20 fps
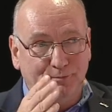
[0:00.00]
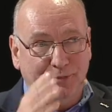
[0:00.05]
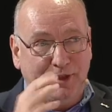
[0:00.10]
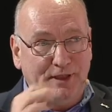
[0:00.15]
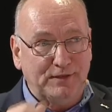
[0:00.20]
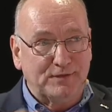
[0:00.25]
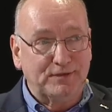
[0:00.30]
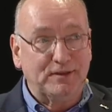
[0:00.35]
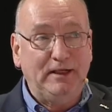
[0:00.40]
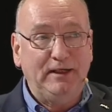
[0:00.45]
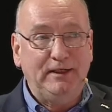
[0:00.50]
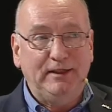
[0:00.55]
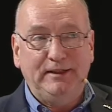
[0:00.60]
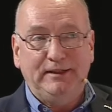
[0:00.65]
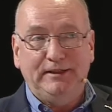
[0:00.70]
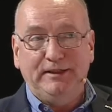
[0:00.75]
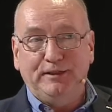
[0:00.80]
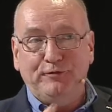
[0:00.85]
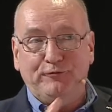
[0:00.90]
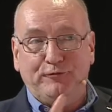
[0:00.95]
Please,
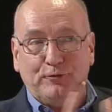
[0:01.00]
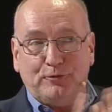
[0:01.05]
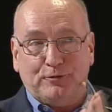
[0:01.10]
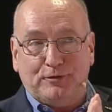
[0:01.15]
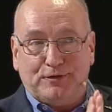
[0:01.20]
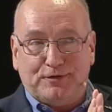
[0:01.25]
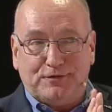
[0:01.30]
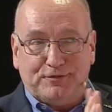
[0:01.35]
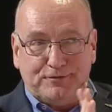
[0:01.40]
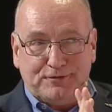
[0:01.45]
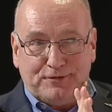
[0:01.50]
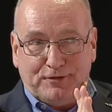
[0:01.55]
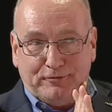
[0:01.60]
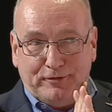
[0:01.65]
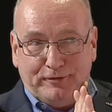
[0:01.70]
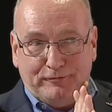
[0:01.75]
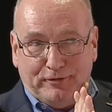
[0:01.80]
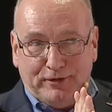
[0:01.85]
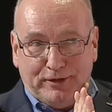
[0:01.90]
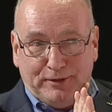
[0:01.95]
if you could
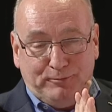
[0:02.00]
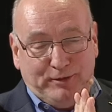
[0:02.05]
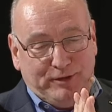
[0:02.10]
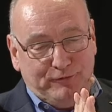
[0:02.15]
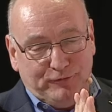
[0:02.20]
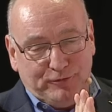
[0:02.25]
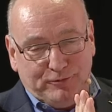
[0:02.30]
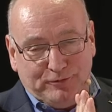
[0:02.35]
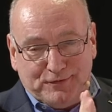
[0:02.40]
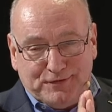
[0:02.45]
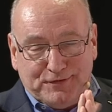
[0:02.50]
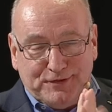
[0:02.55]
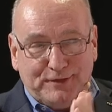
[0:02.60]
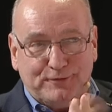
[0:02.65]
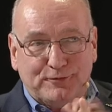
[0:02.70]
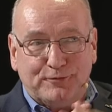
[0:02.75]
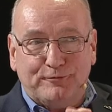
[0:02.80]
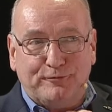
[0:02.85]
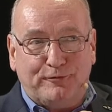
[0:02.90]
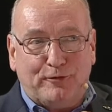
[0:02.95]
stick
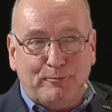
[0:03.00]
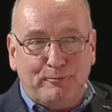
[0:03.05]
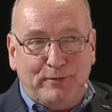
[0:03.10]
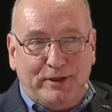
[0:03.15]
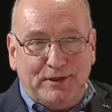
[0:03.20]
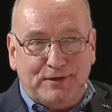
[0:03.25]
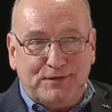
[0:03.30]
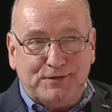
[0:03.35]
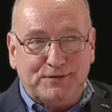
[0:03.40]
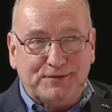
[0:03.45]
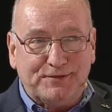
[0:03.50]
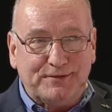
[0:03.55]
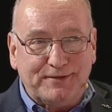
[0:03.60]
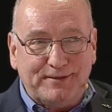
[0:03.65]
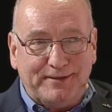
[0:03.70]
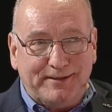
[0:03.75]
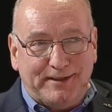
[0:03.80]
to 4 minutes,